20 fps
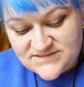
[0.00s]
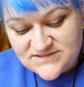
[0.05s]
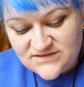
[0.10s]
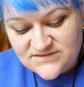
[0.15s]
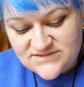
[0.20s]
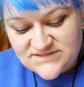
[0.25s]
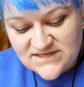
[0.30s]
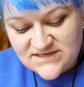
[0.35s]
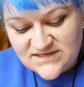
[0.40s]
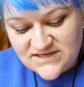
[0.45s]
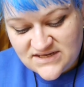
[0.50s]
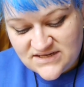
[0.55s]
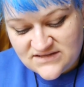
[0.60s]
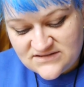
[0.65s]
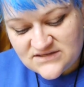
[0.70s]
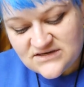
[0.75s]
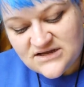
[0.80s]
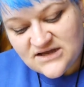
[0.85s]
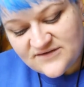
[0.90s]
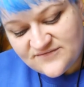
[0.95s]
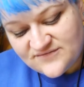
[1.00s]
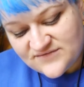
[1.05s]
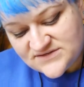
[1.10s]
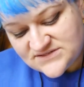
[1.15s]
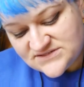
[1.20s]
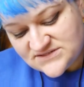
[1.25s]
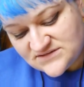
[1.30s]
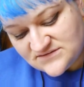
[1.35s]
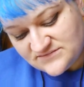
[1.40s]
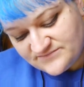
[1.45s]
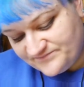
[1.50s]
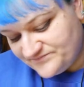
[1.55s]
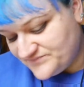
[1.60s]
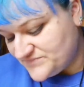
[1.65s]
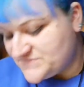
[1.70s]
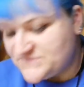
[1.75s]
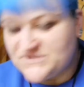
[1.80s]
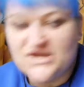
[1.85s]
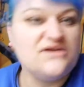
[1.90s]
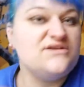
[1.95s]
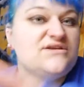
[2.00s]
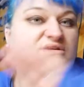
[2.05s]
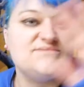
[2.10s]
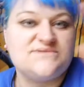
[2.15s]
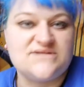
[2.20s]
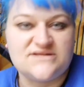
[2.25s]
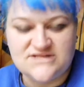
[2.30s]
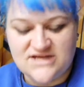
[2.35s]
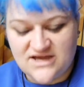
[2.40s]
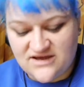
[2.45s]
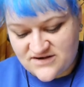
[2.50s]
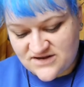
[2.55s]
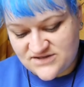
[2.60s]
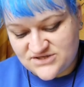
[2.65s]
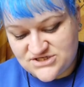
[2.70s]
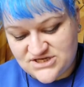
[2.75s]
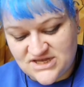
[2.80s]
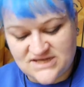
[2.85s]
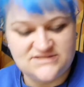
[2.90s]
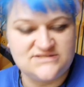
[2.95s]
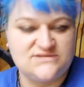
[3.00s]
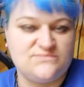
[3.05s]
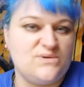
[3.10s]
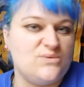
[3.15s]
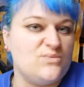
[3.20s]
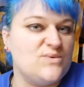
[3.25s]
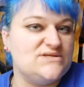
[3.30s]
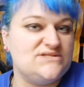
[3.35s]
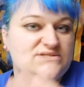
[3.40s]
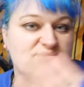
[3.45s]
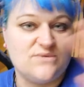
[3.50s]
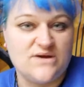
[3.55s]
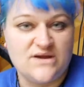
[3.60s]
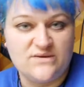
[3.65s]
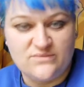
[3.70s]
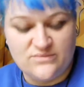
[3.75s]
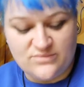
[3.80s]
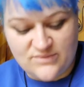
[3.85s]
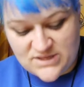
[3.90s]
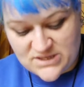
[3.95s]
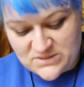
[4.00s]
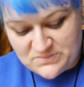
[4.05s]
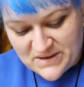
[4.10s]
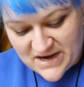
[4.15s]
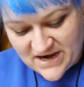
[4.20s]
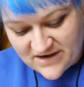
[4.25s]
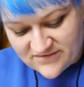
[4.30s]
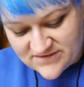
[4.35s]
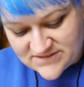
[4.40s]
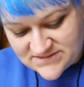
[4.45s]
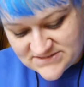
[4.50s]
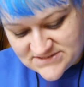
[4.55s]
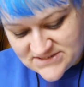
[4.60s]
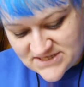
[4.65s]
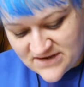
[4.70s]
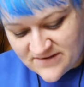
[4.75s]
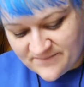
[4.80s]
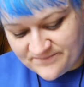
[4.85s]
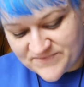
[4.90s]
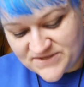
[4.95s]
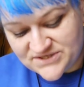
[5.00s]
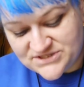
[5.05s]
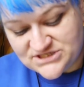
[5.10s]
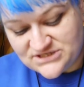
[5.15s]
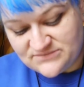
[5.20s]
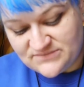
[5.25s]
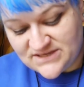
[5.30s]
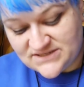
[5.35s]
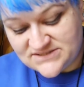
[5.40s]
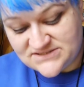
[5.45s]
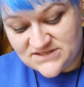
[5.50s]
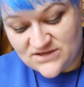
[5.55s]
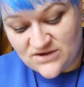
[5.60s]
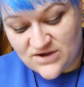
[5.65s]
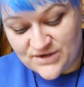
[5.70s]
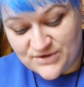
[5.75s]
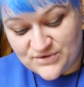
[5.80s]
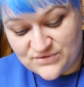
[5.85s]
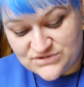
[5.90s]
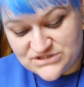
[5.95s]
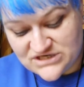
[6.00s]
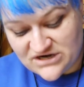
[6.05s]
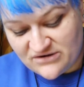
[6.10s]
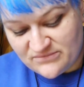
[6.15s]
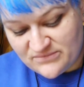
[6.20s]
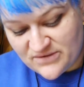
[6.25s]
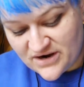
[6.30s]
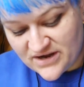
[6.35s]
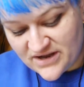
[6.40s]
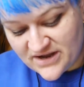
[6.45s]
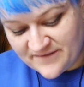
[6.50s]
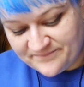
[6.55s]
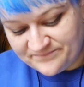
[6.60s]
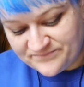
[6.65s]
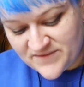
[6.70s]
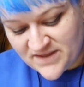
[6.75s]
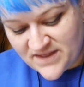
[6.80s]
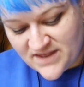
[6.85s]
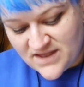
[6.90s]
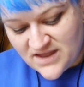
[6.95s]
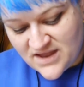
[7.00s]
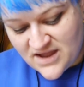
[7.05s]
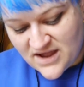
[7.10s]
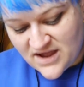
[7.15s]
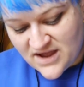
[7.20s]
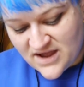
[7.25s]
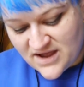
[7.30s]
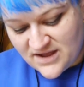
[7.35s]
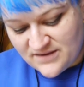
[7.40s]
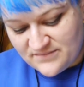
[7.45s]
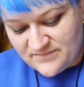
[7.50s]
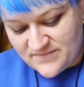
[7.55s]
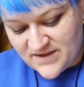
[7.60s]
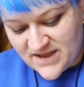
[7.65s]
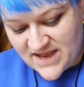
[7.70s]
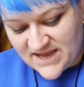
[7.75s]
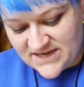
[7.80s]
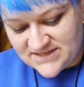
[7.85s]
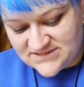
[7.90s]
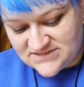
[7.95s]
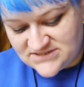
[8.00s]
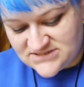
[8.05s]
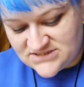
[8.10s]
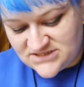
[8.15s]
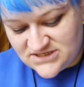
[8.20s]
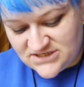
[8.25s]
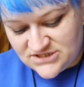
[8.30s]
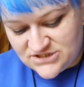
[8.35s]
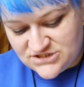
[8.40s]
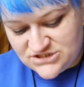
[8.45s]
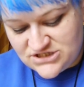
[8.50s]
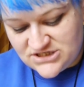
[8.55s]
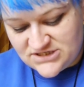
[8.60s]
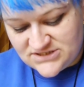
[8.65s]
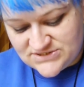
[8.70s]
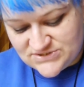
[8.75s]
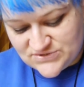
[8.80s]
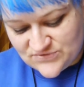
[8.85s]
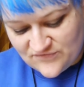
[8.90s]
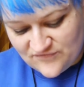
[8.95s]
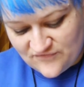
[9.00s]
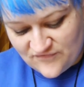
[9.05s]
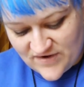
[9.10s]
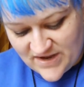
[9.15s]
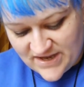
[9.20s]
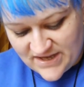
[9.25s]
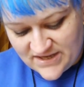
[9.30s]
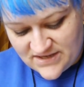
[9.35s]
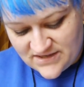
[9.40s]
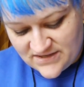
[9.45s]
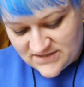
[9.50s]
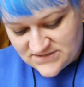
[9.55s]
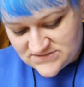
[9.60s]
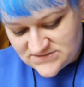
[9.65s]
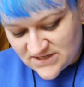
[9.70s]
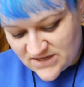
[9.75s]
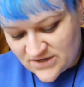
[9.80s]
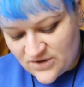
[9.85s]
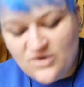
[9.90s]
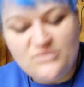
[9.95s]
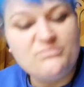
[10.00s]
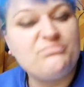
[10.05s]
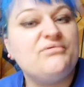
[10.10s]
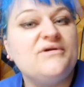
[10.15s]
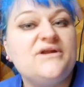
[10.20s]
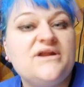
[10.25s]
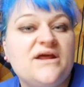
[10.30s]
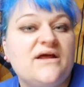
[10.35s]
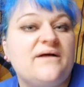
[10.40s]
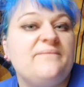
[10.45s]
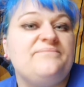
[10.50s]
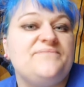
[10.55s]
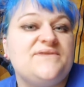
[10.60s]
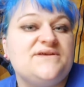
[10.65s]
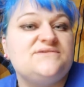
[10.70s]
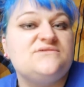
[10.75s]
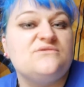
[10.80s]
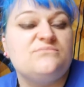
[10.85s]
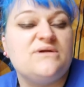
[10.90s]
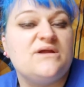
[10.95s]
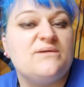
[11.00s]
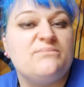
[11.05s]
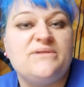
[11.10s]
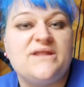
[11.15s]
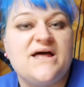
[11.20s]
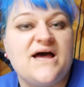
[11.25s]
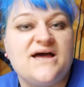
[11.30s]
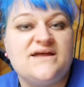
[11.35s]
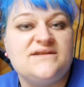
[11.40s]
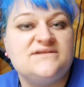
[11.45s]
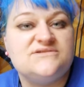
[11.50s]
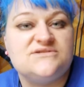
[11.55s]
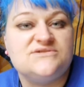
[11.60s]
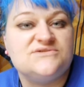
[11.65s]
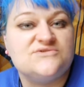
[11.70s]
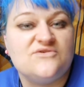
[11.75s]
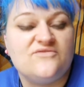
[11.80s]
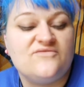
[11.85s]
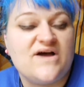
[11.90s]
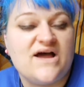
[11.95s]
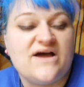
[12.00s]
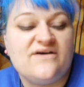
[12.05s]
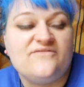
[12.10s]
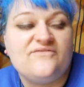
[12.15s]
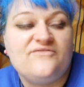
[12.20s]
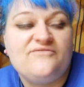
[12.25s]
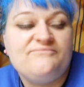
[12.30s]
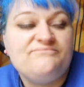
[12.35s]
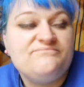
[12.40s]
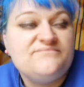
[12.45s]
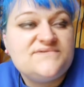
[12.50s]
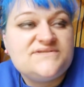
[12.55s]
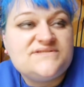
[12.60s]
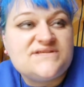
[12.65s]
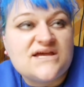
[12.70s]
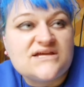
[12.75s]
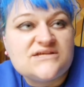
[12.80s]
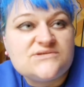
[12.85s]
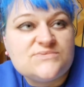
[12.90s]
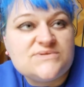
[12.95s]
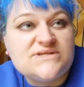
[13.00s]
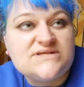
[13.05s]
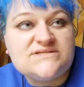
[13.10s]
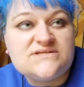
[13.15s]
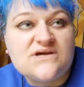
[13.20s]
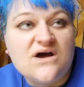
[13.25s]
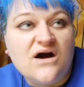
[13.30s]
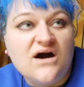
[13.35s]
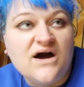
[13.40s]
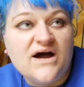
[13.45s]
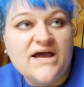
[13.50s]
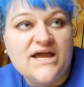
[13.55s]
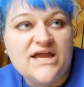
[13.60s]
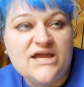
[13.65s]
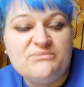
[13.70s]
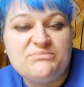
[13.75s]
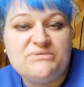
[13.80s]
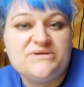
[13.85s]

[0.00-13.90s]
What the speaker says: So suddenly their life is turned upside down, and she has to be whisked away with one of the parents. And then she meets a guy called Jeremiah, and she sort of like is like, oh brilliant, this will be a plan to sort of have sex with this guy.